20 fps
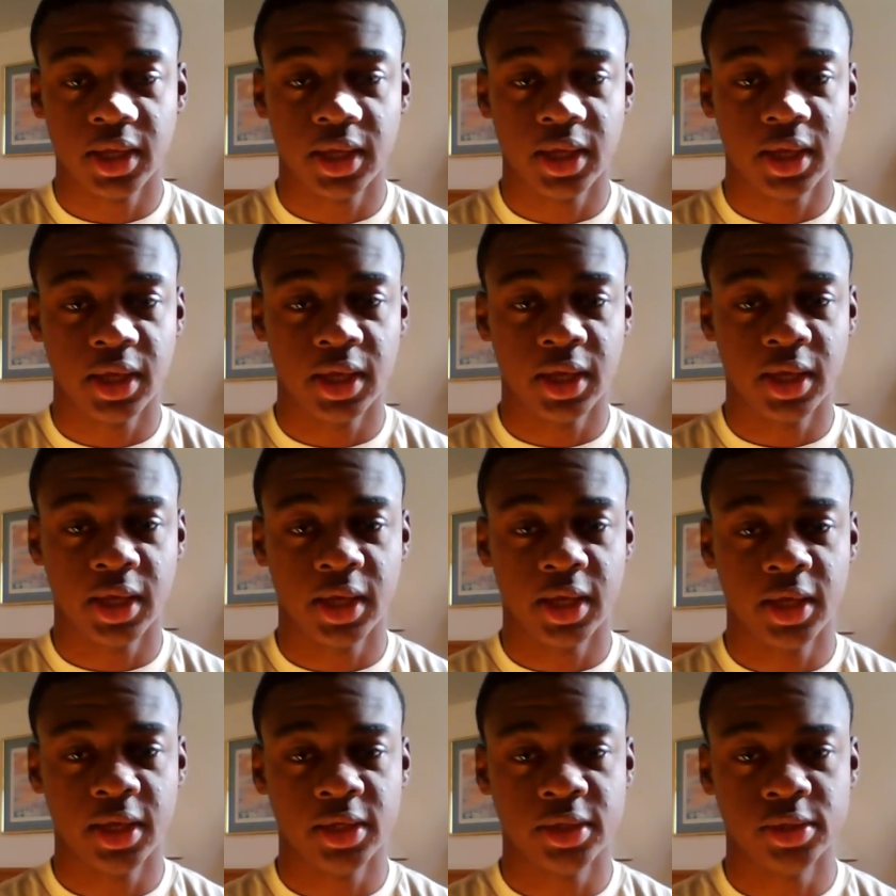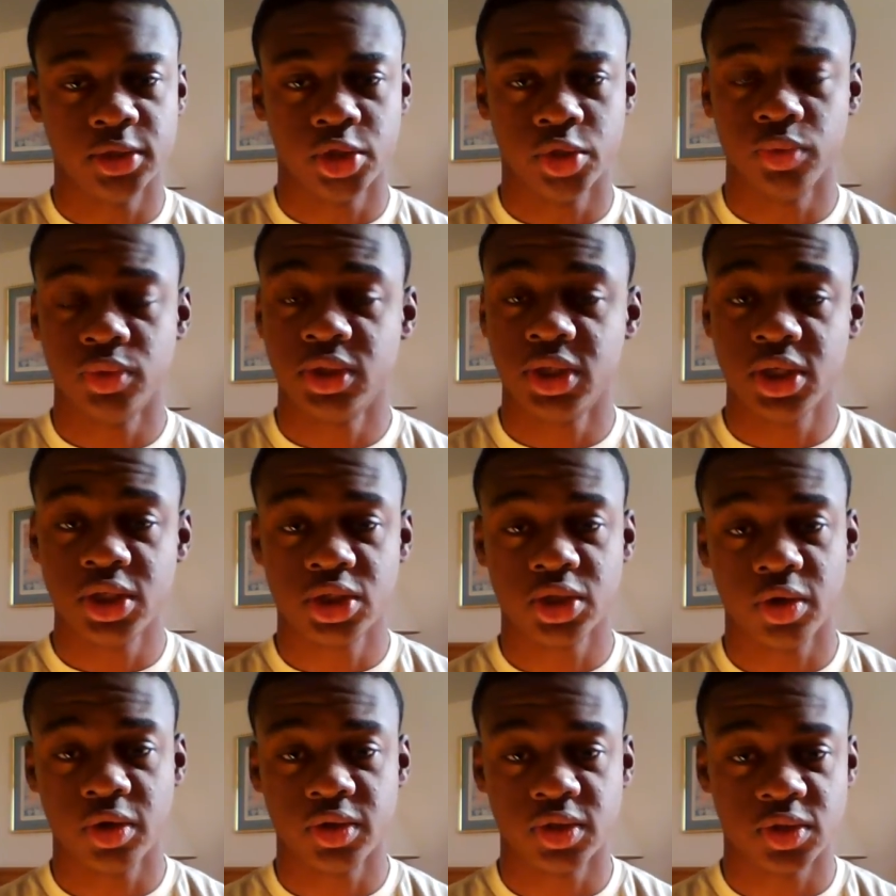and do
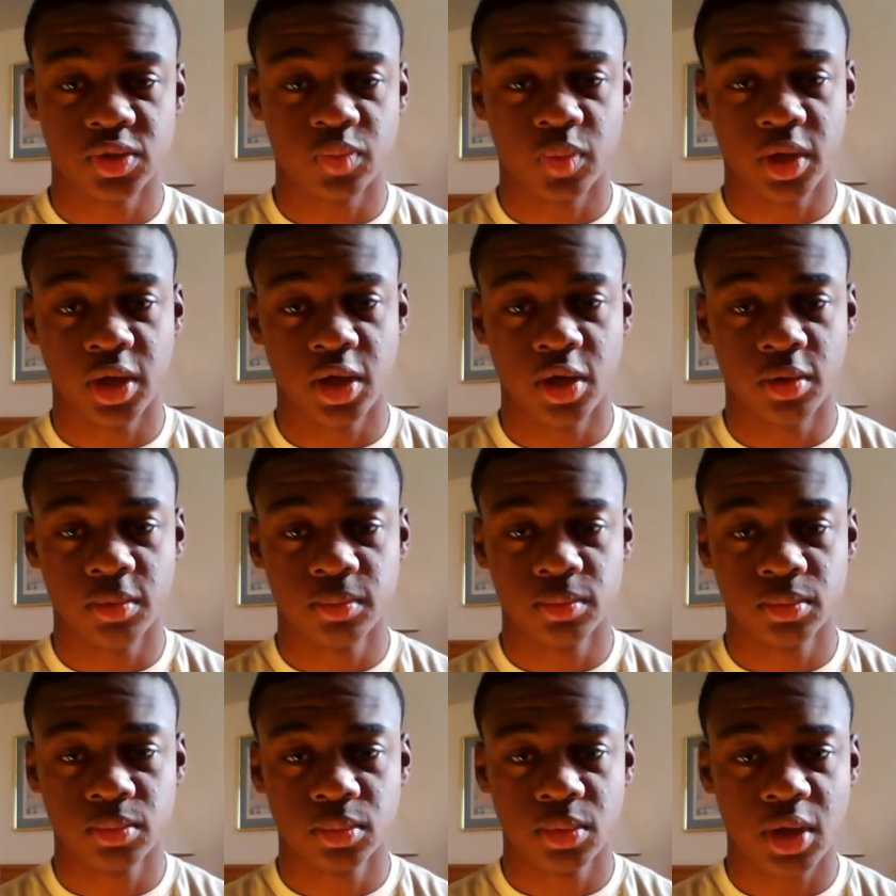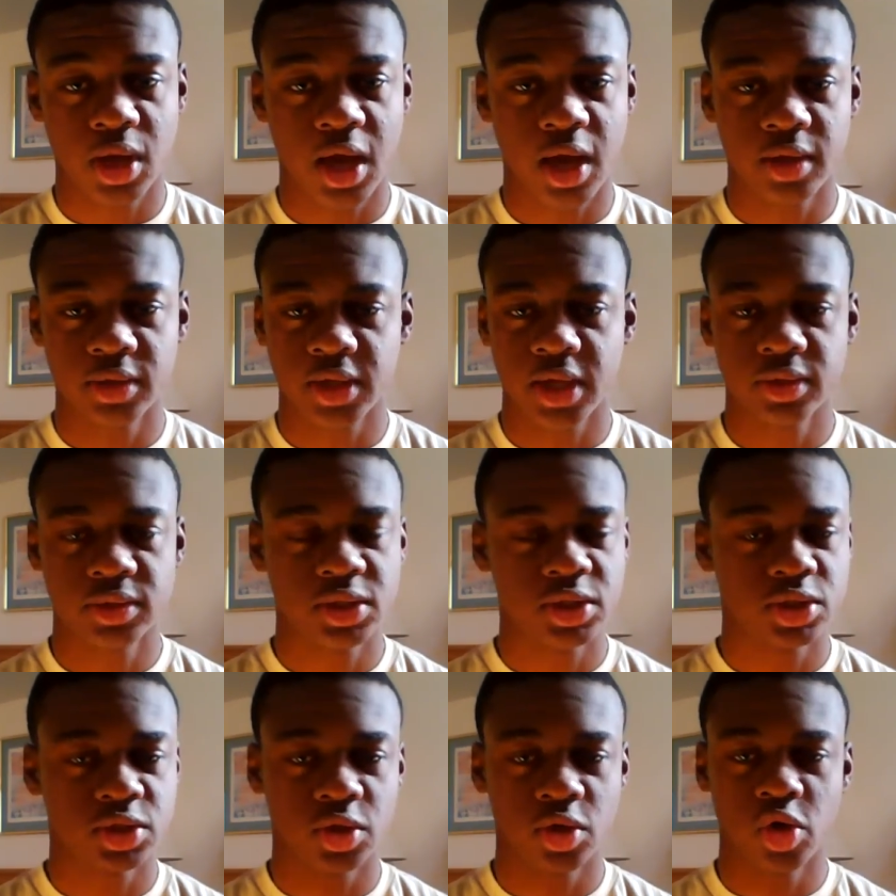t-shirts as well. I'll
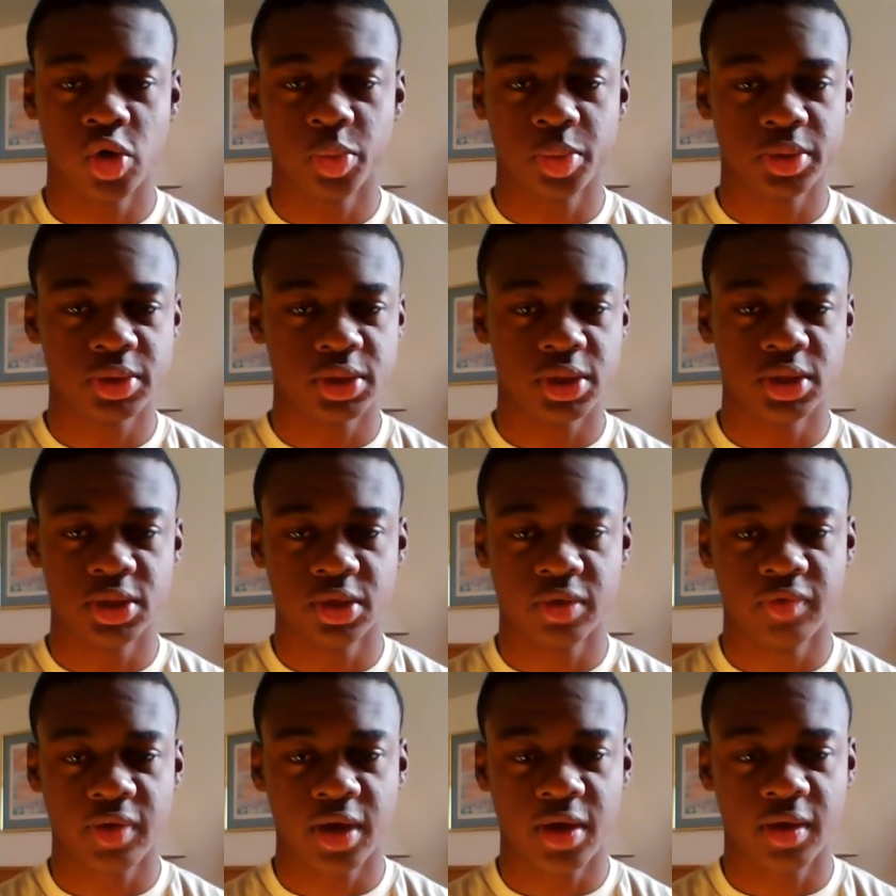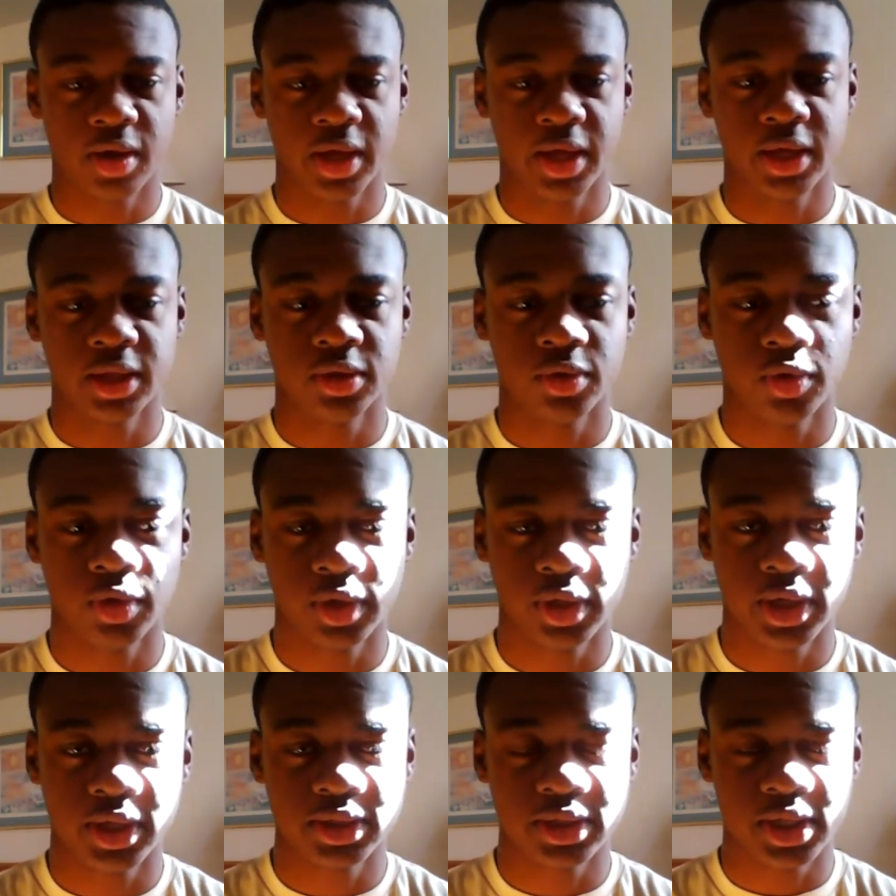teach the whole procedure of how like the
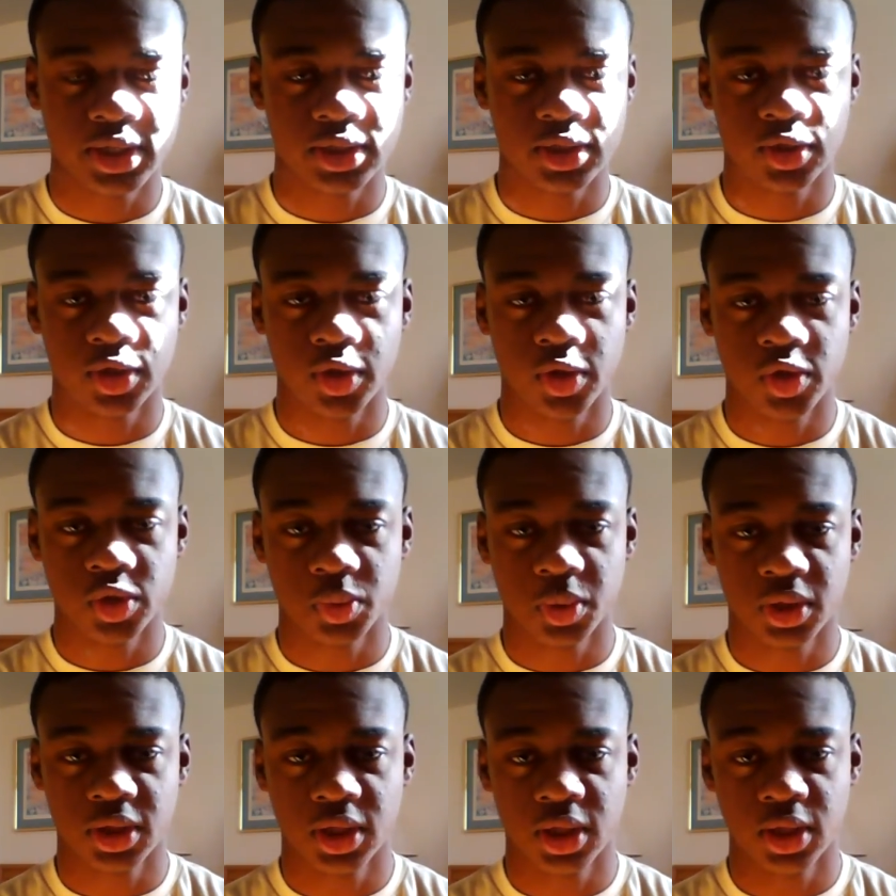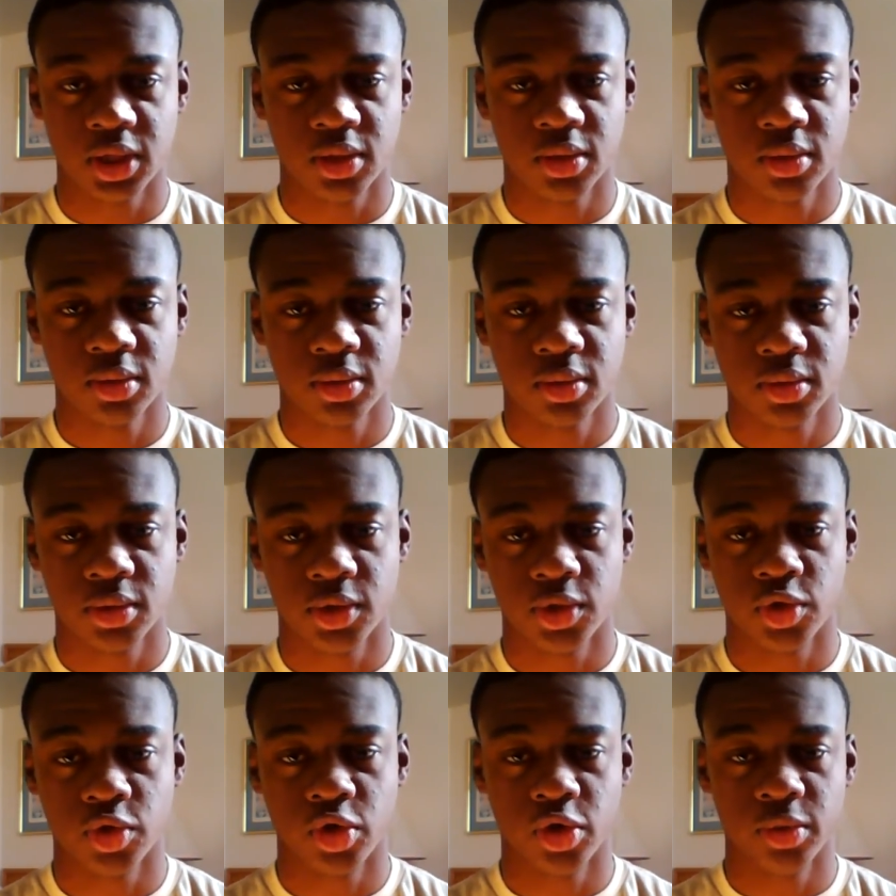organization goes within the
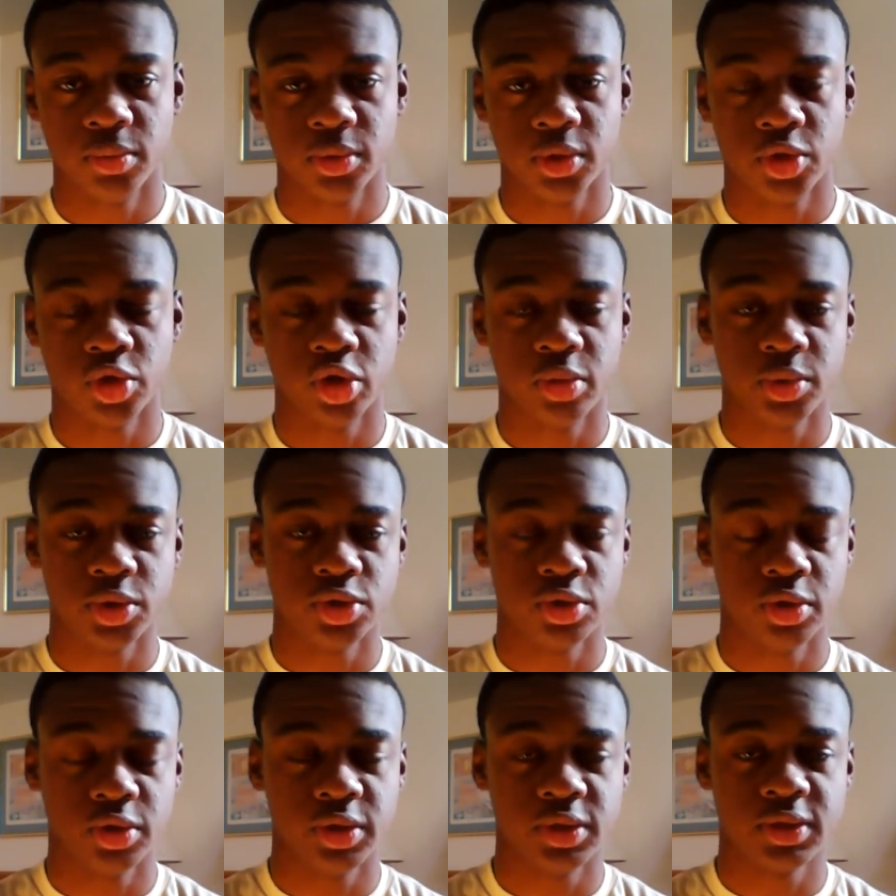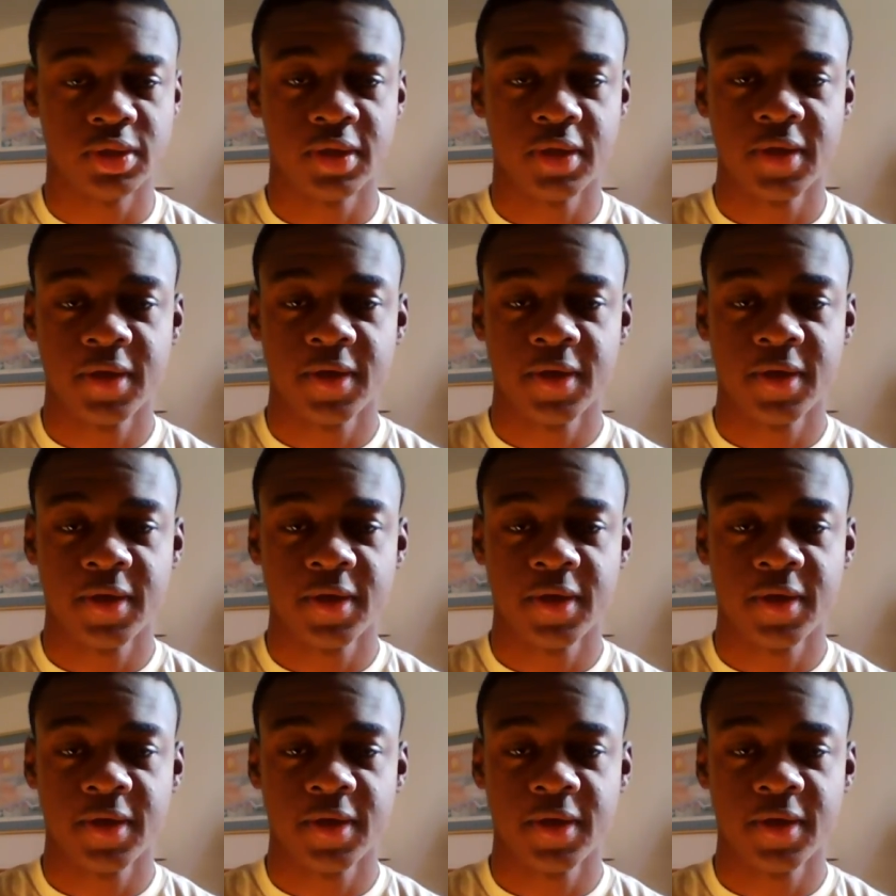dormitories.